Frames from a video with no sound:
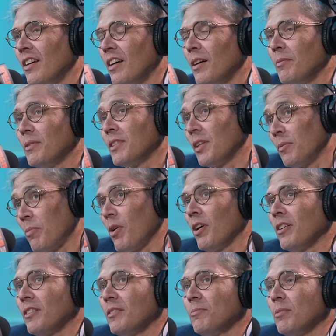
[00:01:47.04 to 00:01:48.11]
I'm still a
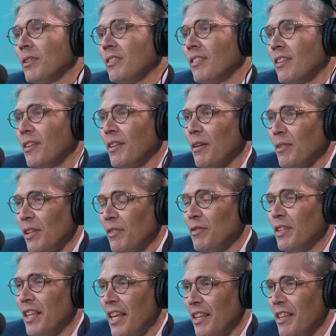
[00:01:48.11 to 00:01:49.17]
partner, but uh, I
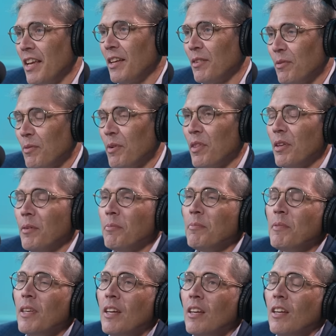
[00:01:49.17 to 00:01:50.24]
live day to day with him
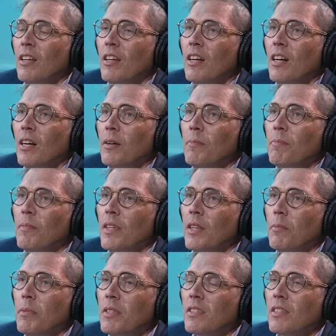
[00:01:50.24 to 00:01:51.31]
um, in
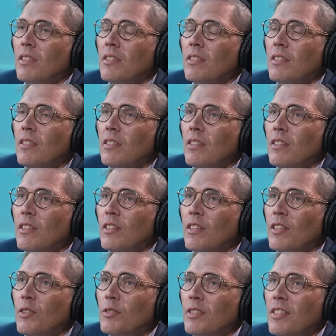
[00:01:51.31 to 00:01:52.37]
the business.
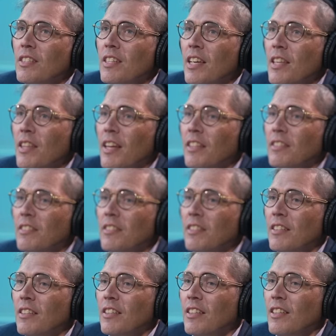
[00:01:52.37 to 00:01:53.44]
Used to say that
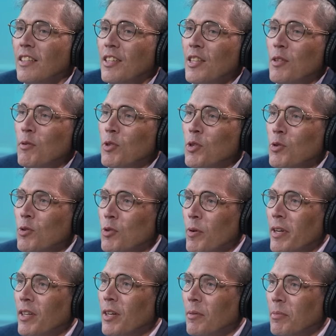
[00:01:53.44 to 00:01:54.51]
there were two
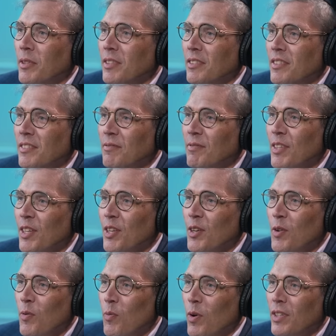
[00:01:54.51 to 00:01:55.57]
train companies.
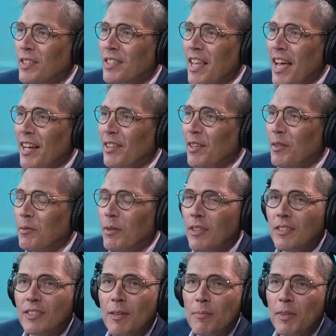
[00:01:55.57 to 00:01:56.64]
One's tagline
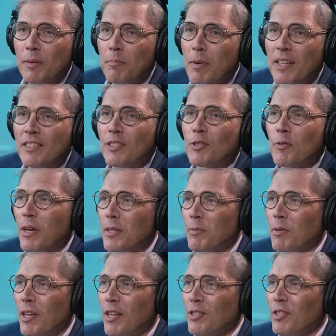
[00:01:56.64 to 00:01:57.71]
was something best in
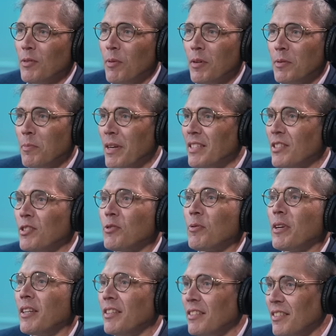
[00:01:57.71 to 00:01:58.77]
transportation, and one was best in
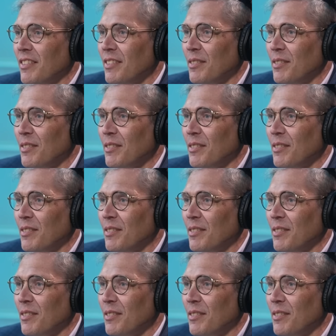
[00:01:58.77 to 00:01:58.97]
train